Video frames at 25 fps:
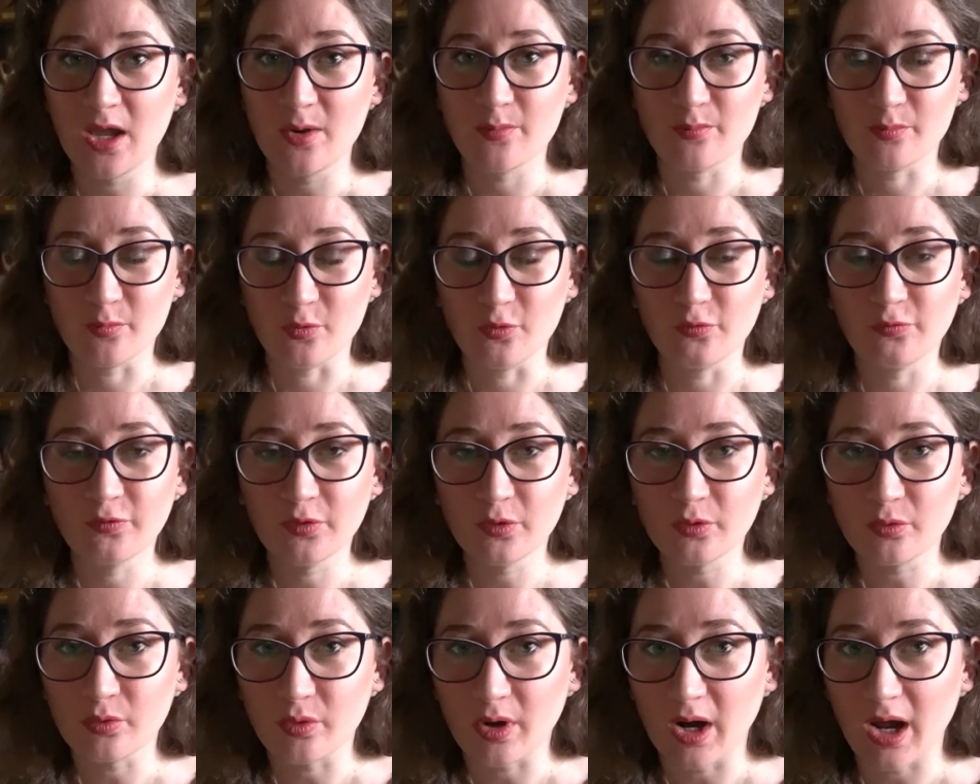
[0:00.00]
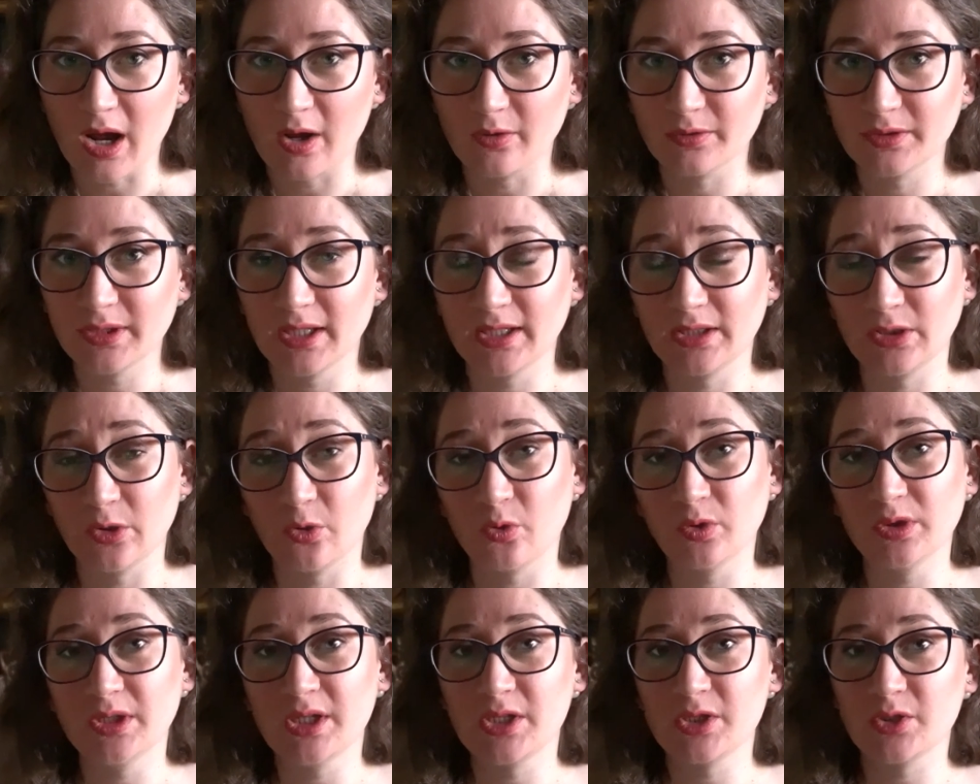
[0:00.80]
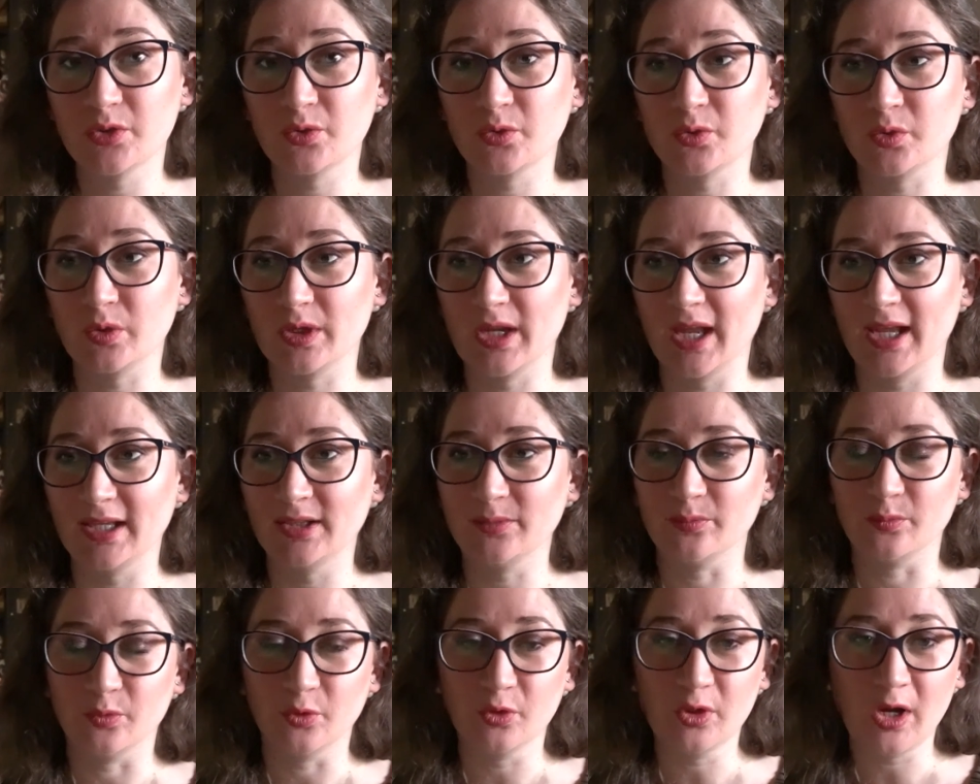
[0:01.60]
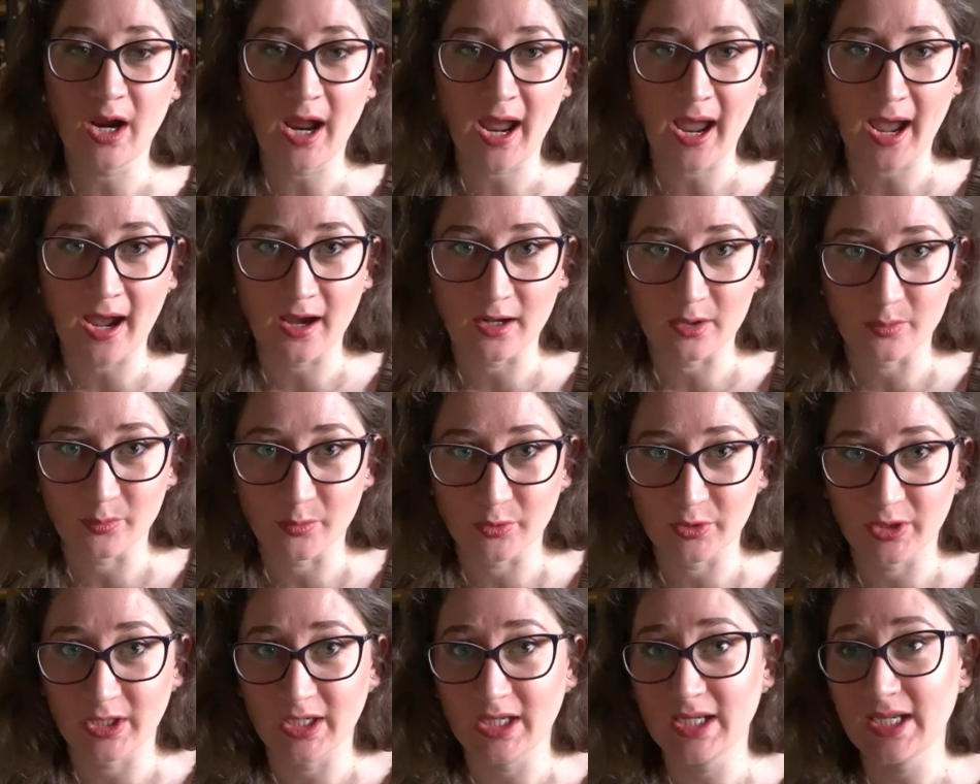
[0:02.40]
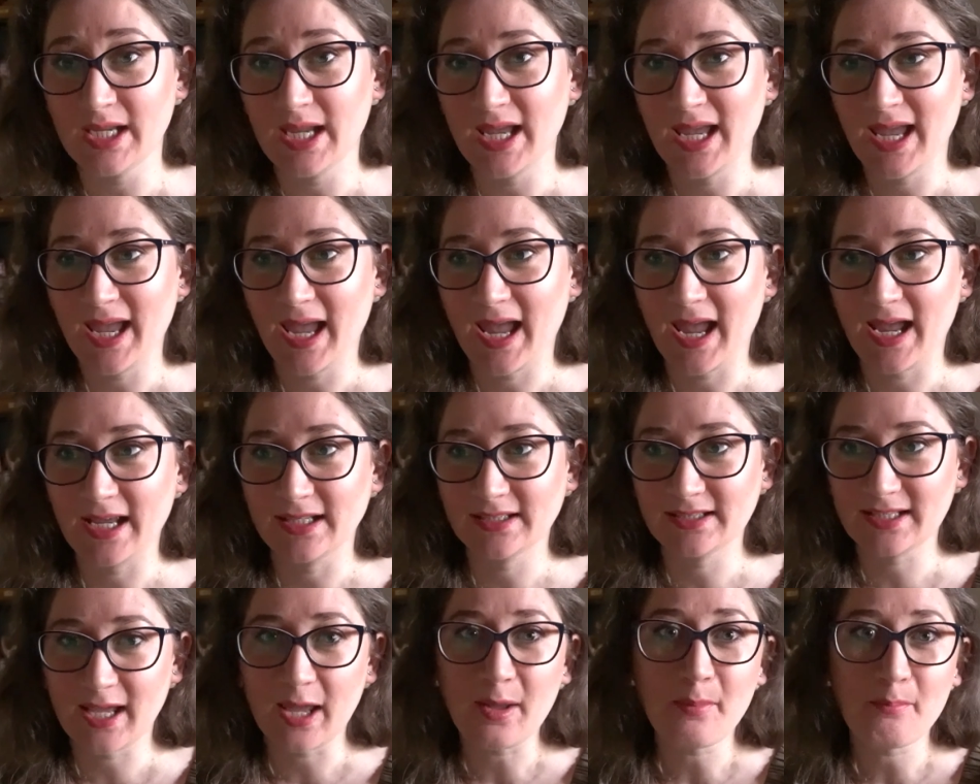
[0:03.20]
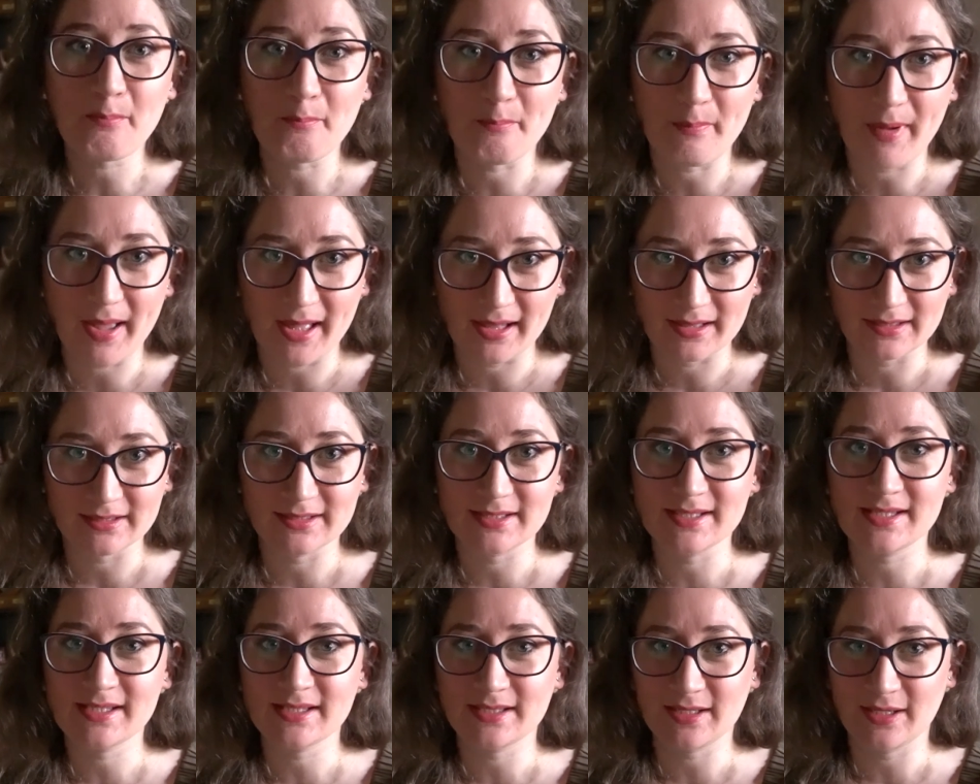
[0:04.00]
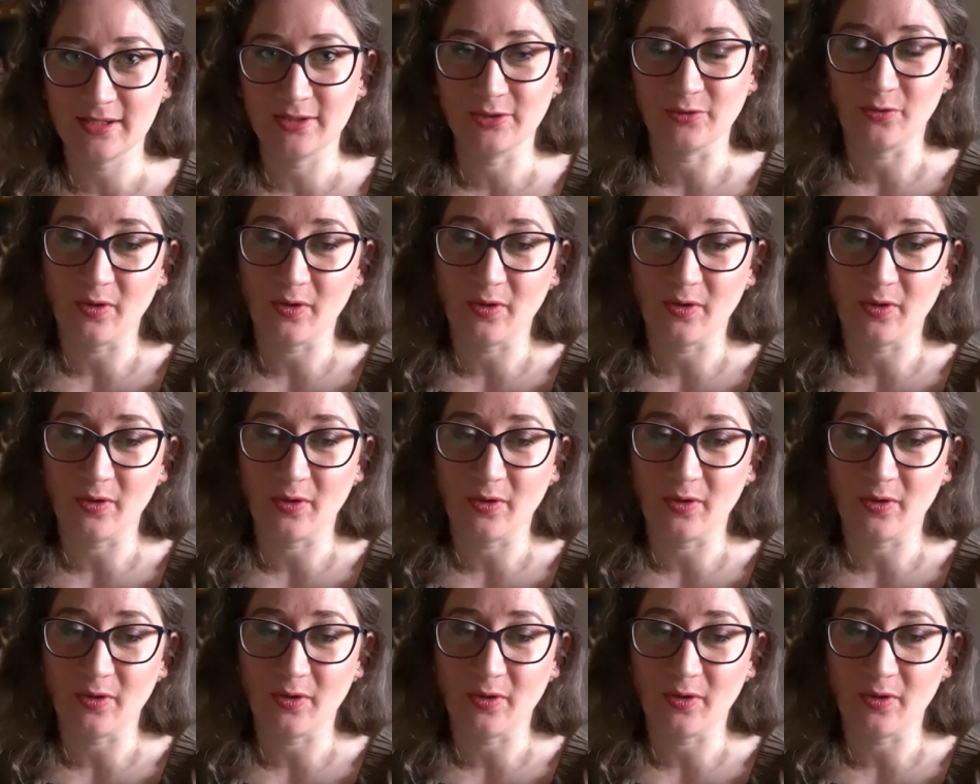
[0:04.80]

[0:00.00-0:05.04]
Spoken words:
move around in order to create more harmony and a balanced,